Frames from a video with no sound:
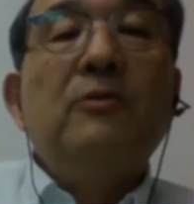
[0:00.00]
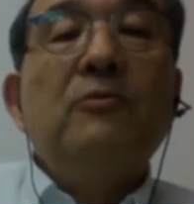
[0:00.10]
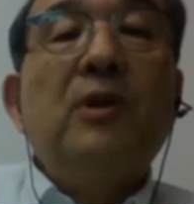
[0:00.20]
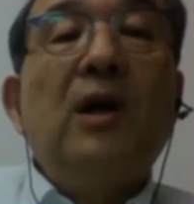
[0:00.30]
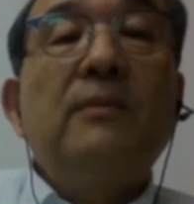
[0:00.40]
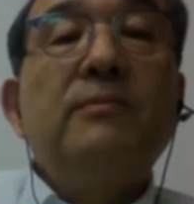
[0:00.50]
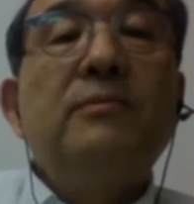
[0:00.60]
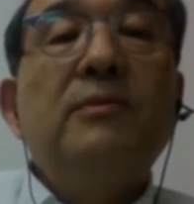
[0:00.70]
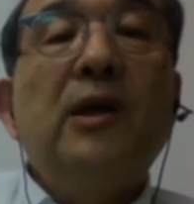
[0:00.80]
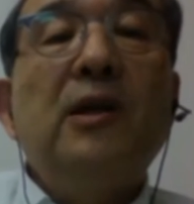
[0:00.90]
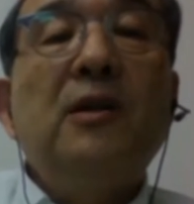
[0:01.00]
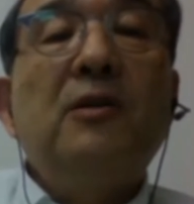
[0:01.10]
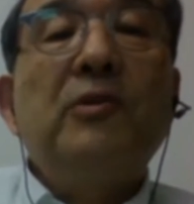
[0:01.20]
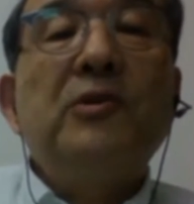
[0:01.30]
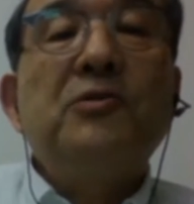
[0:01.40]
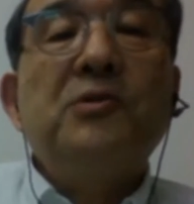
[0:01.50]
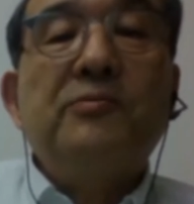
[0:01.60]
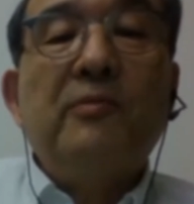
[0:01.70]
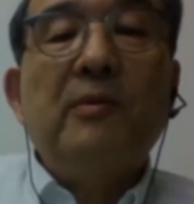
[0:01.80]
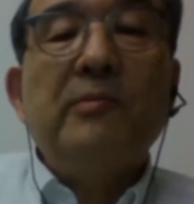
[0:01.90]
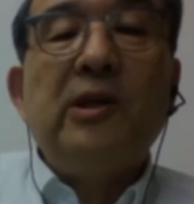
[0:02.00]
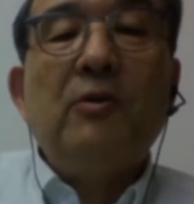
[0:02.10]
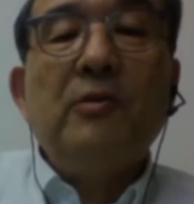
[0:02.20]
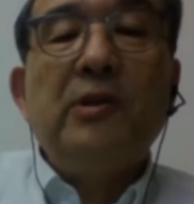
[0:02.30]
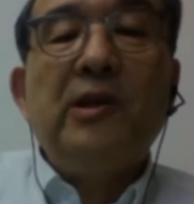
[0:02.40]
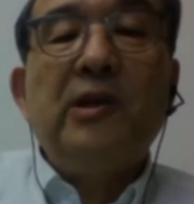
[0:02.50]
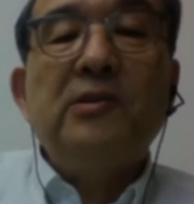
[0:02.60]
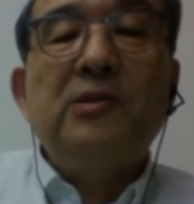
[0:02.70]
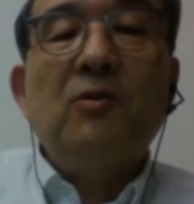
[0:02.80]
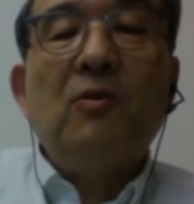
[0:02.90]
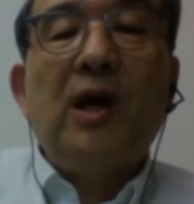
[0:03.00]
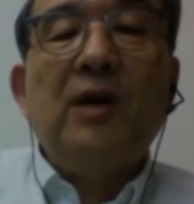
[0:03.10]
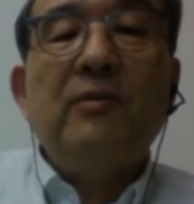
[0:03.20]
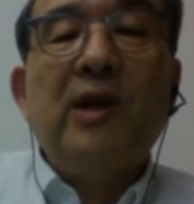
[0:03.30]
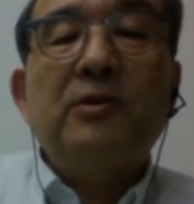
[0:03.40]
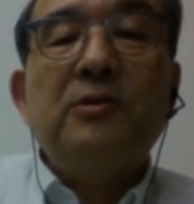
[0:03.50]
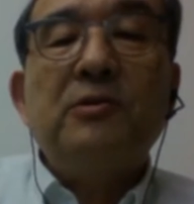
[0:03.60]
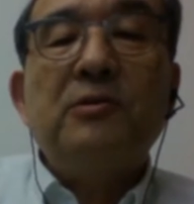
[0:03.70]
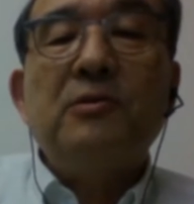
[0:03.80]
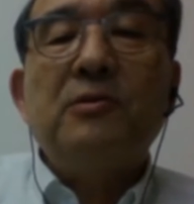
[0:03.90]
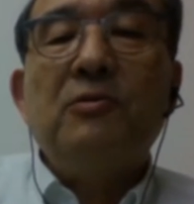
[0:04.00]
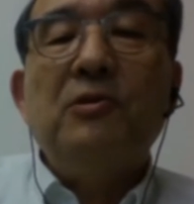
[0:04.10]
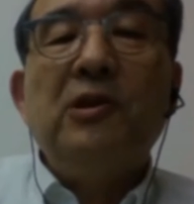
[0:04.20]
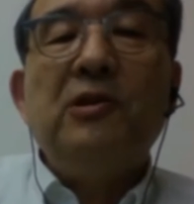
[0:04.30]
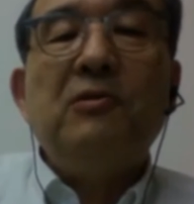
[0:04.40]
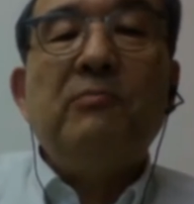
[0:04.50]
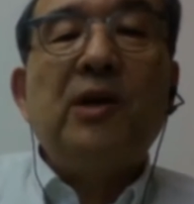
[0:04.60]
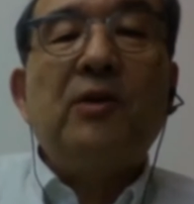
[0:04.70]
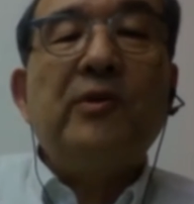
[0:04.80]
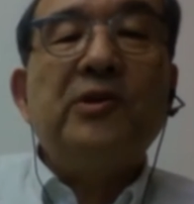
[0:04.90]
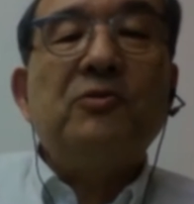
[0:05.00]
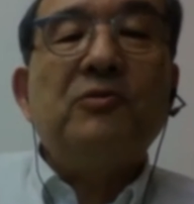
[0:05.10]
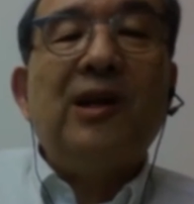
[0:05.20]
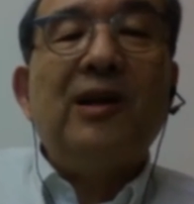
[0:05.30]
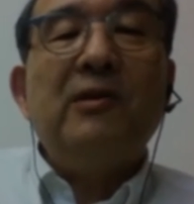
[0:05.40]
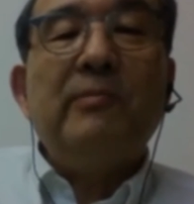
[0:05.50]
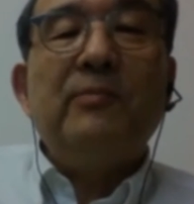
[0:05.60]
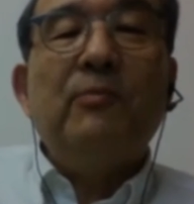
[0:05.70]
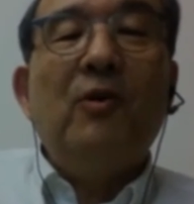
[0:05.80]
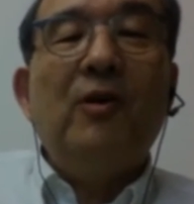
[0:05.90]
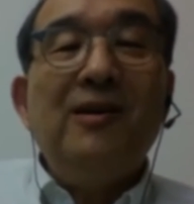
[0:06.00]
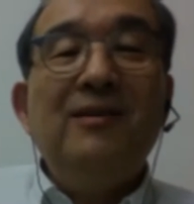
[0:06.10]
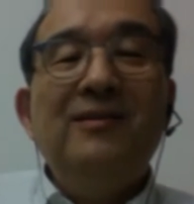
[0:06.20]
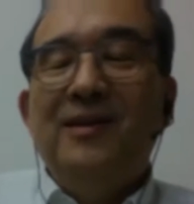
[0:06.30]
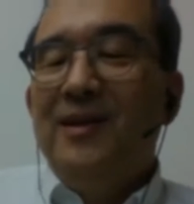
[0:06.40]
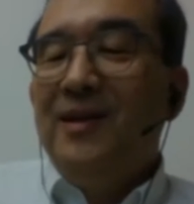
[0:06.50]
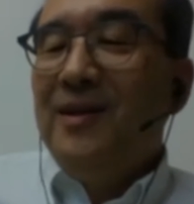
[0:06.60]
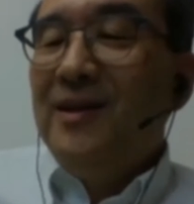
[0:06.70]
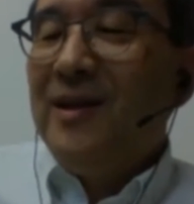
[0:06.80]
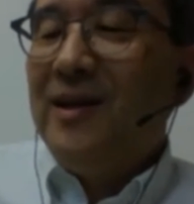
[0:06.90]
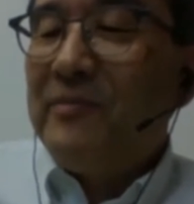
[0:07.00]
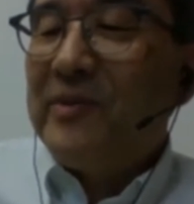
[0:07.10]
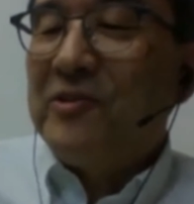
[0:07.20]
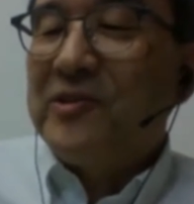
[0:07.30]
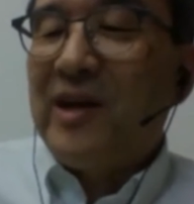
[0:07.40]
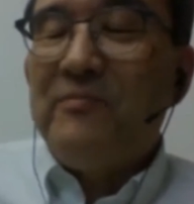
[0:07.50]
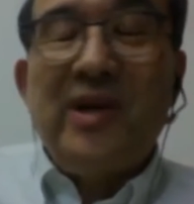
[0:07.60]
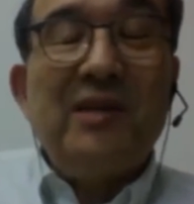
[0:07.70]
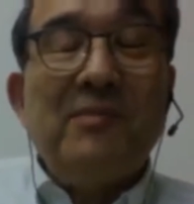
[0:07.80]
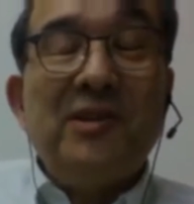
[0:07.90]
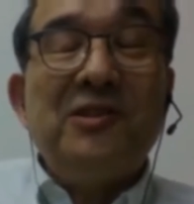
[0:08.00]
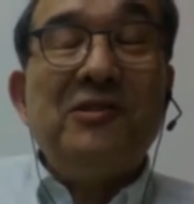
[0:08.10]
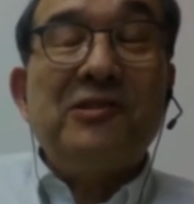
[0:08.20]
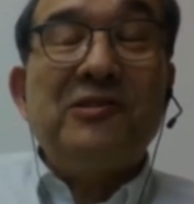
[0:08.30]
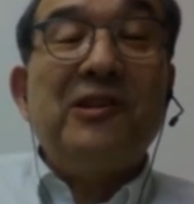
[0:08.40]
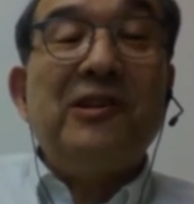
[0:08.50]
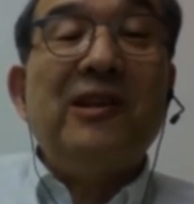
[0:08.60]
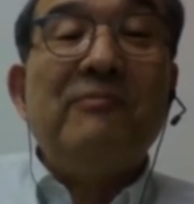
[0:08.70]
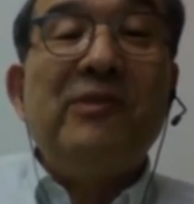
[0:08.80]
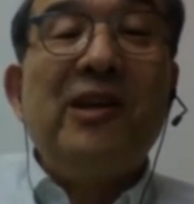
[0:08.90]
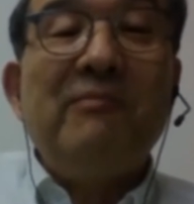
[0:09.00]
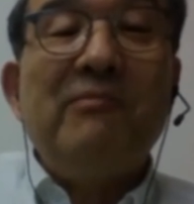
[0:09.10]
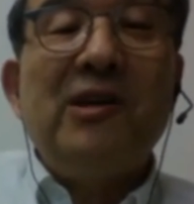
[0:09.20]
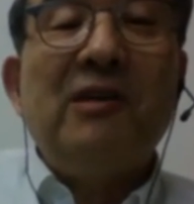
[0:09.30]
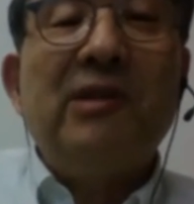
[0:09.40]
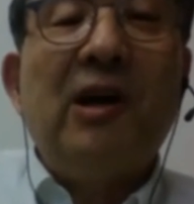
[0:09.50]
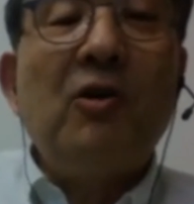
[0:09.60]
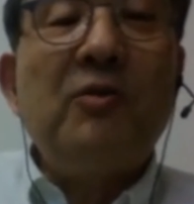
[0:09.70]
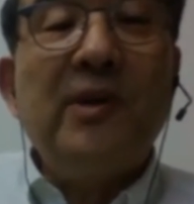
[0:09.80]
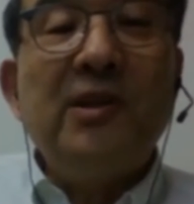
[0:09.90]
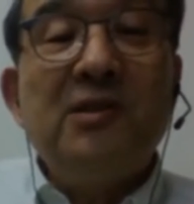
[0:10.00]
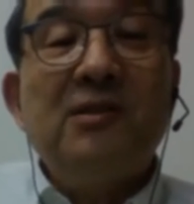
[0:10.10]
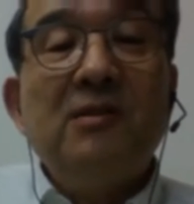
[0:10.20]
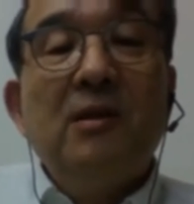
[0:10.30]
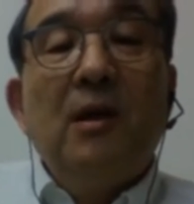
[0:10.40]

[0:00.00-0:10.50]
don't have any questions from the audience, so I'd like to continue my question a little bit more because I'm very much interested in the behavior of the occupants.